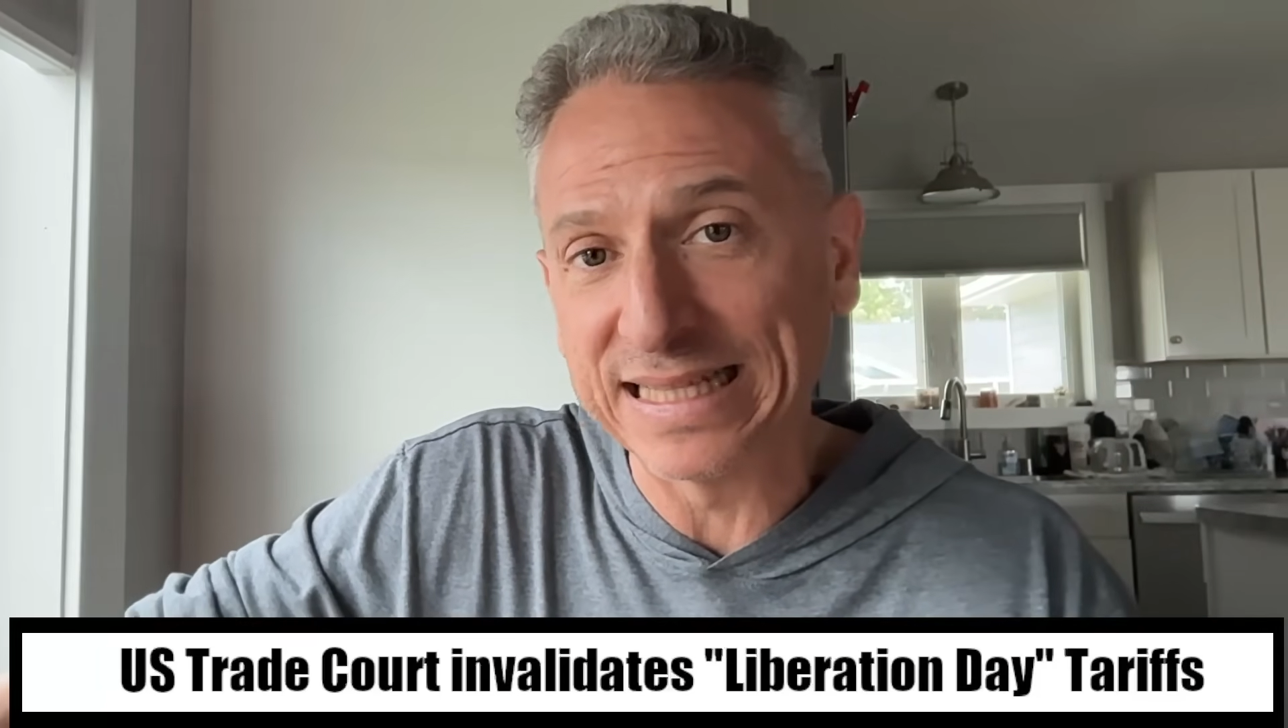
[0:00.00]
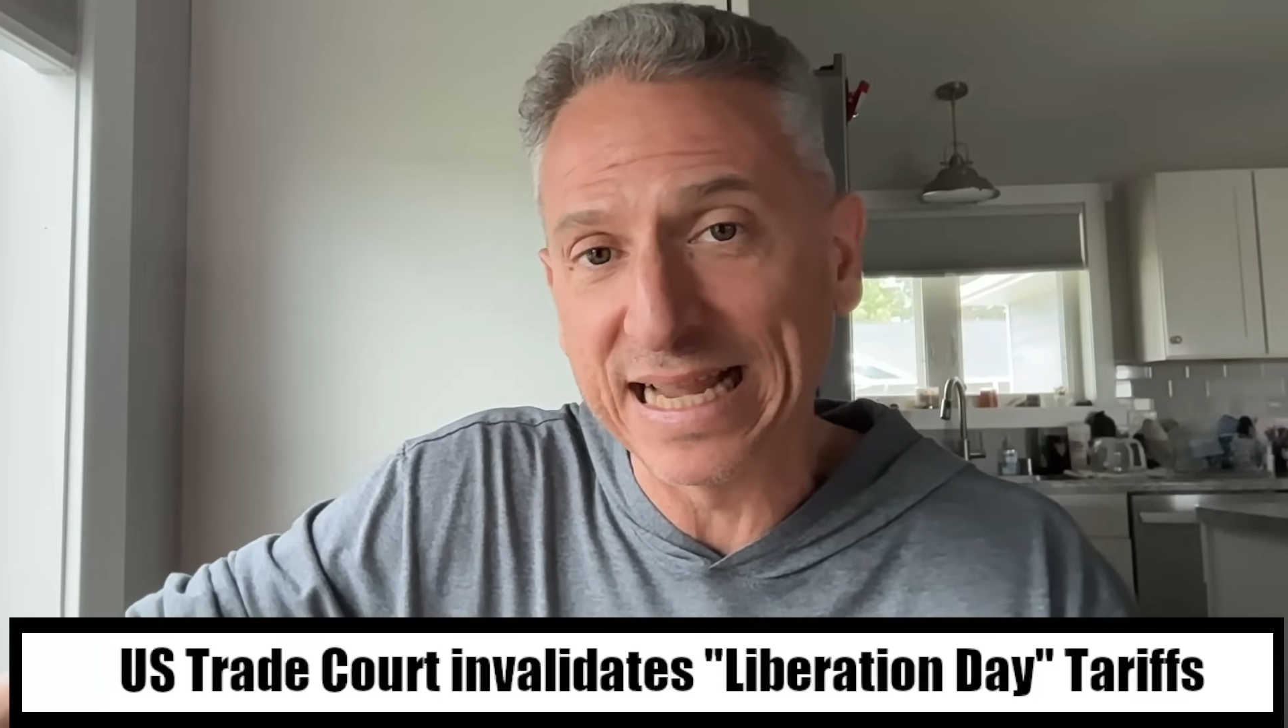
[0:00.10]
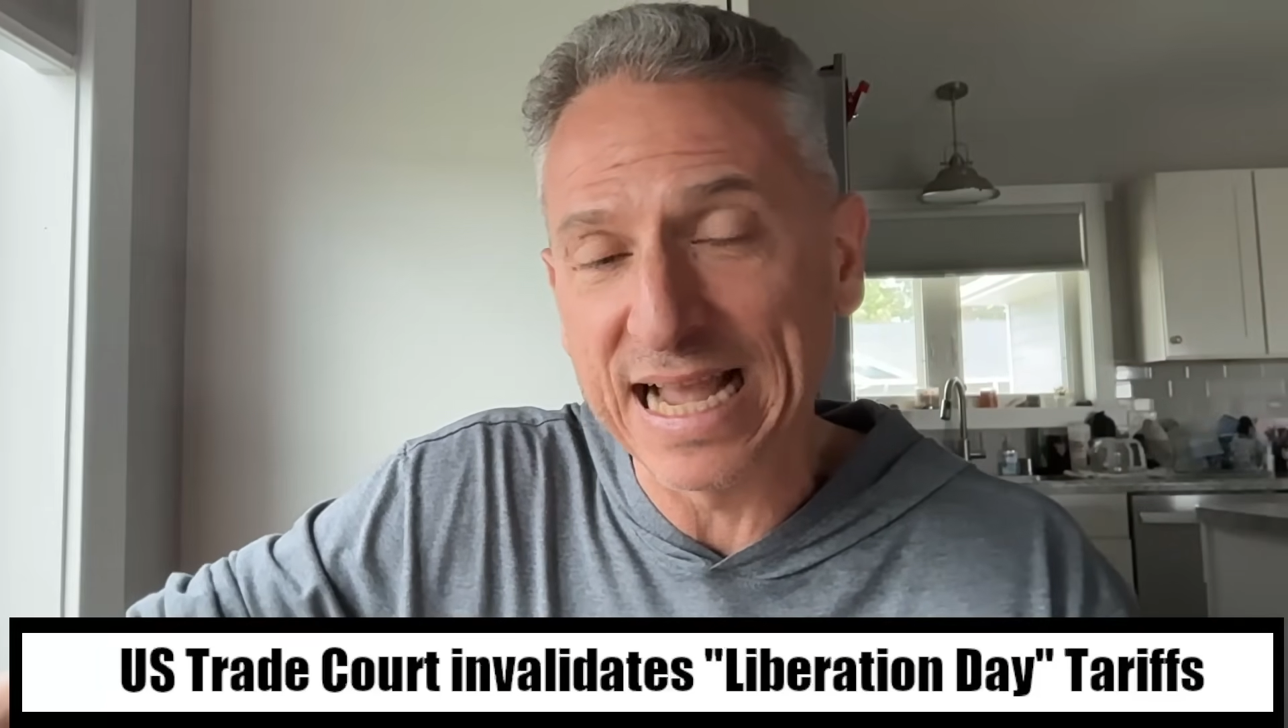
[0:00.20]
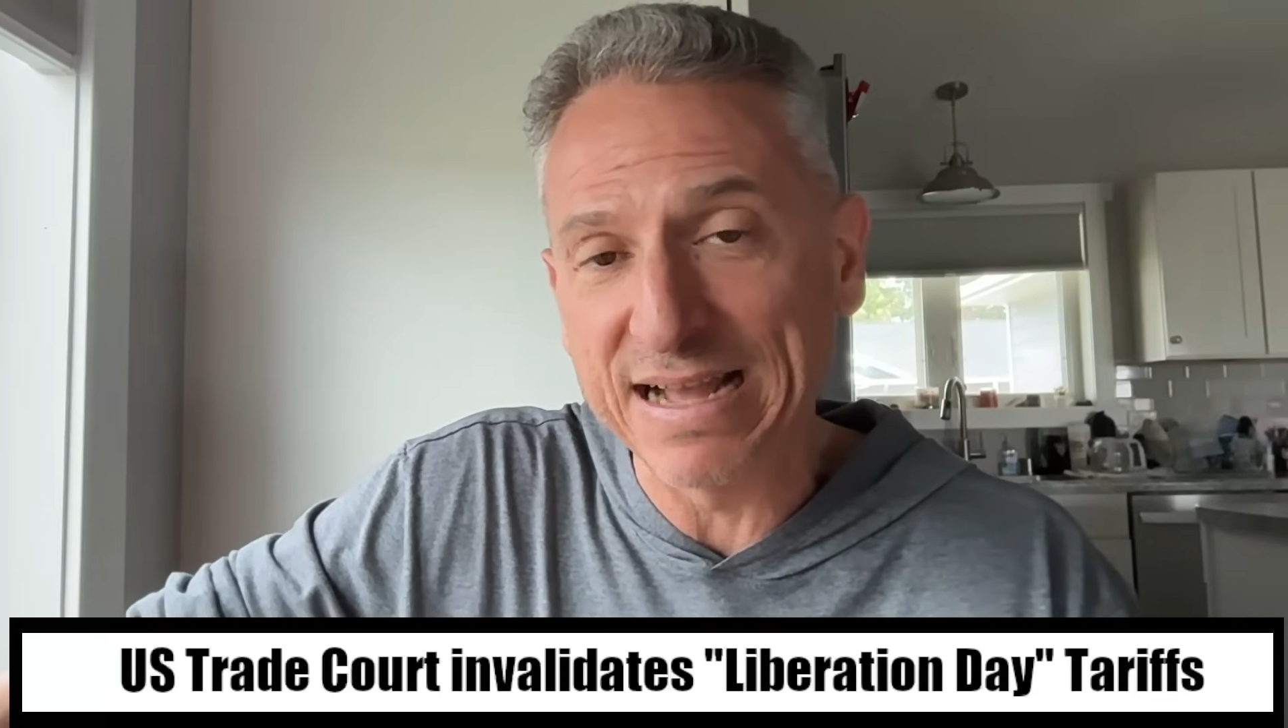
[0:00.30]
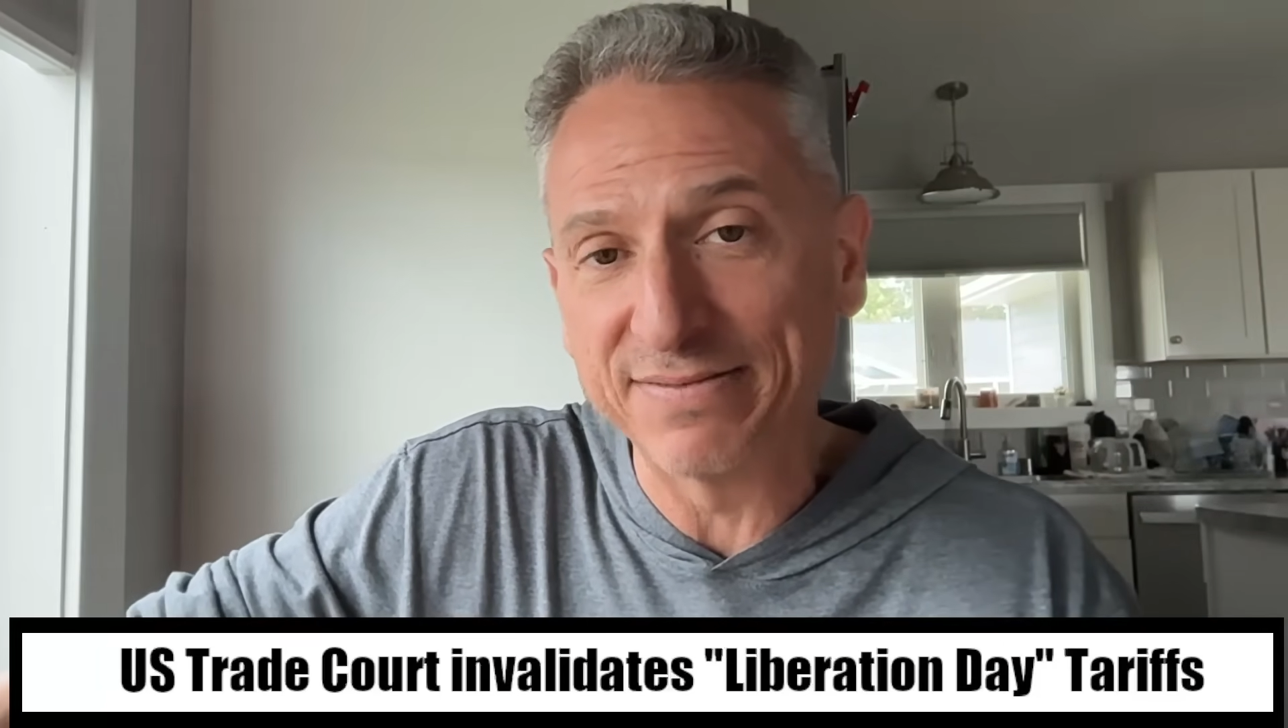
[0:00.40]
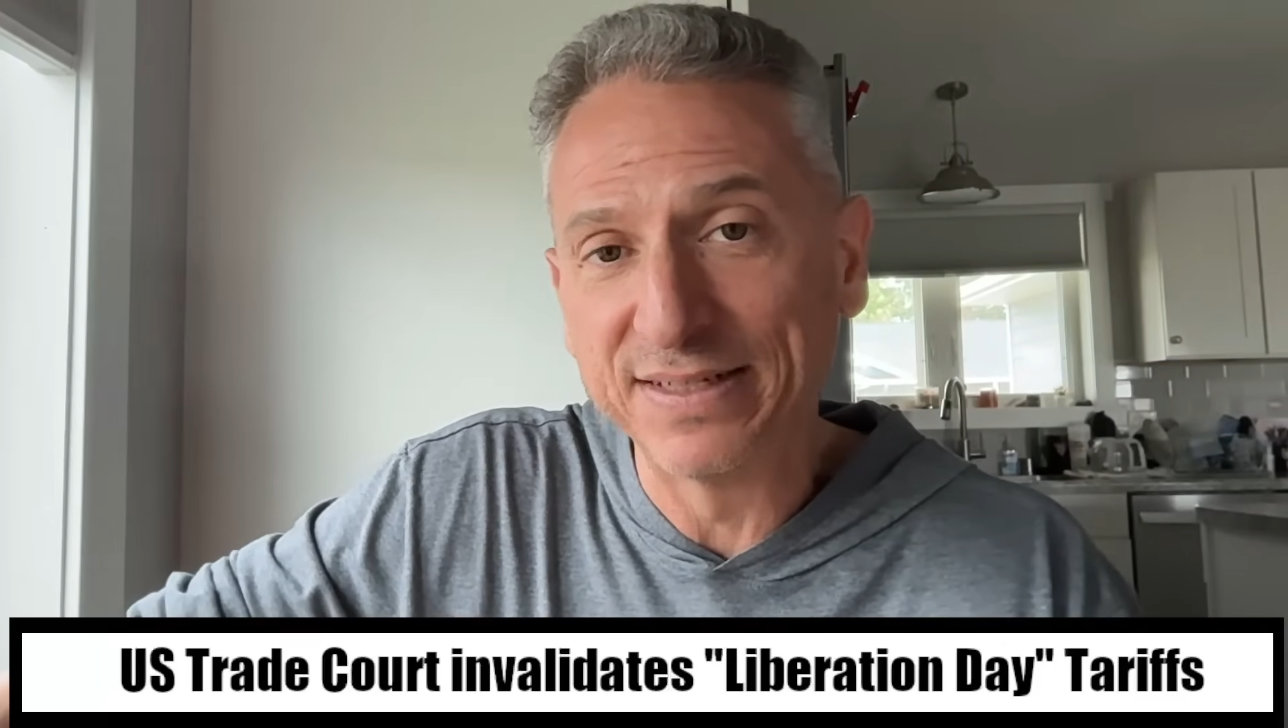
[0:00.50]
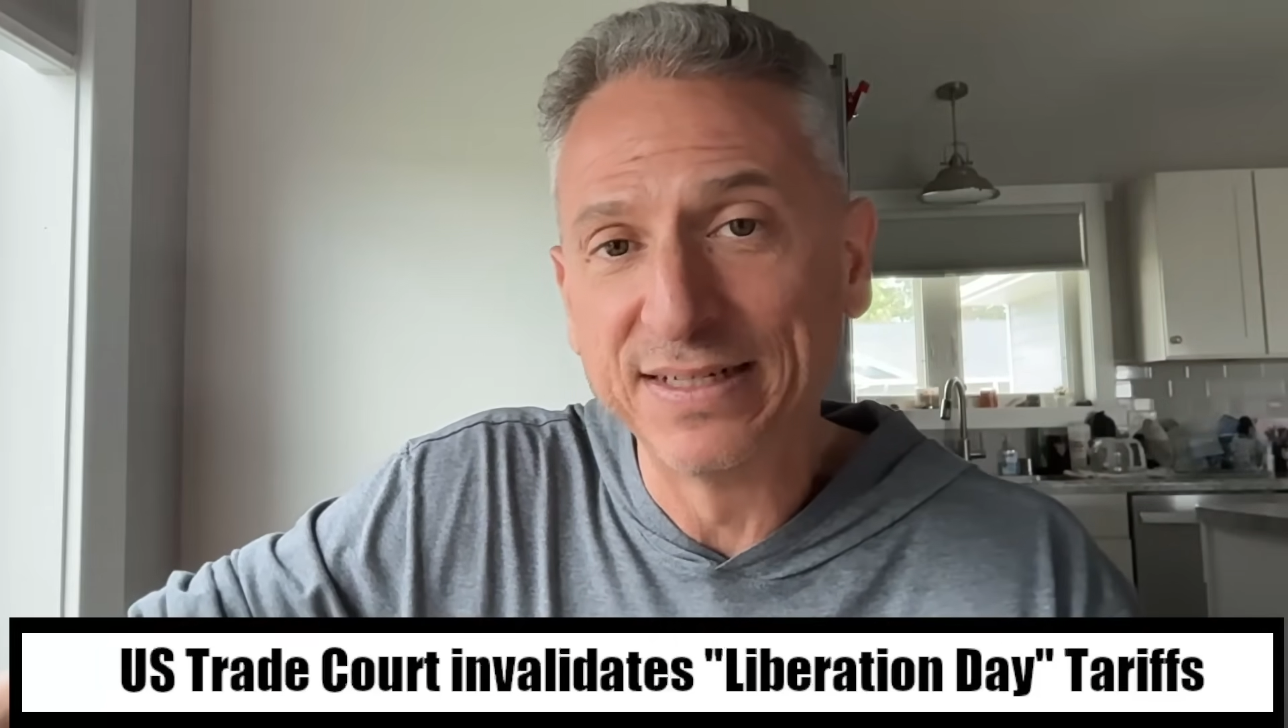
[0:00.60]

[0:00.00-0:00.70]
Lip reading: they have.